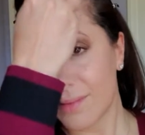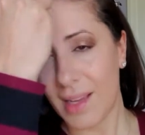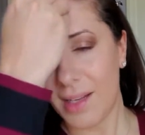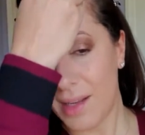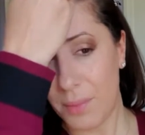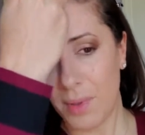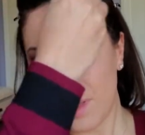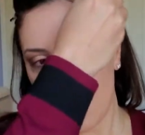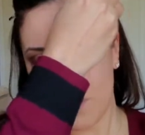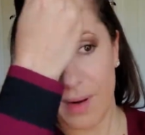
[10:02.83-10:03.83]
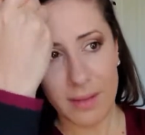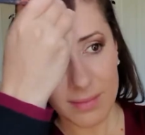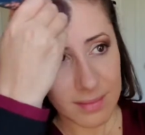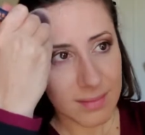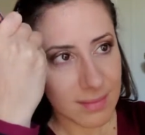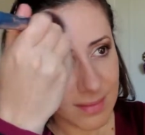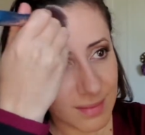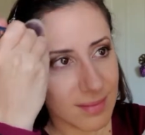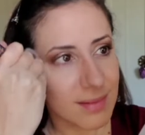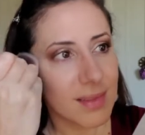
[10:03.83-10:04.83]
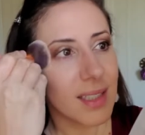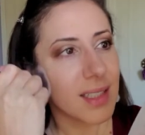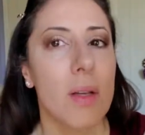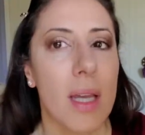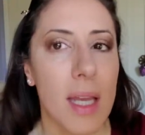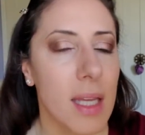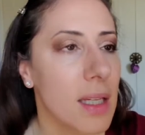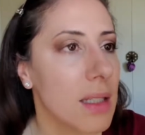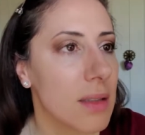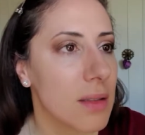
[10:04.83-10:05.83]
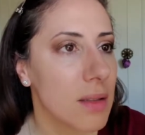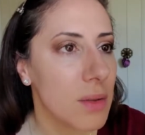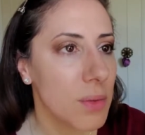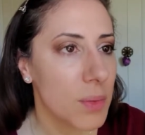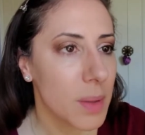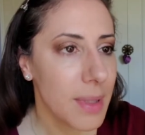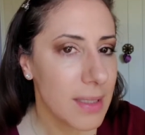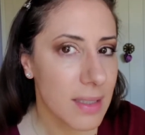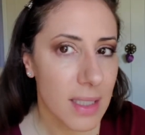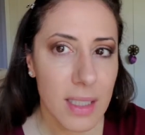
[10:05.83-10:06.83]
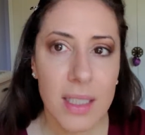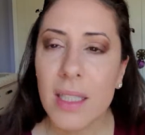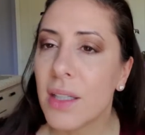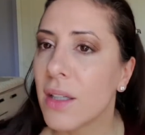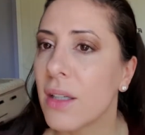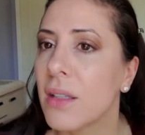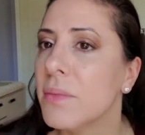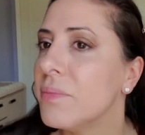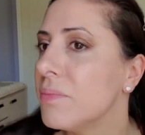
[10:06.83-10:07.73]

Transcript: I'd wear that around. Okay, so what am I seeing here?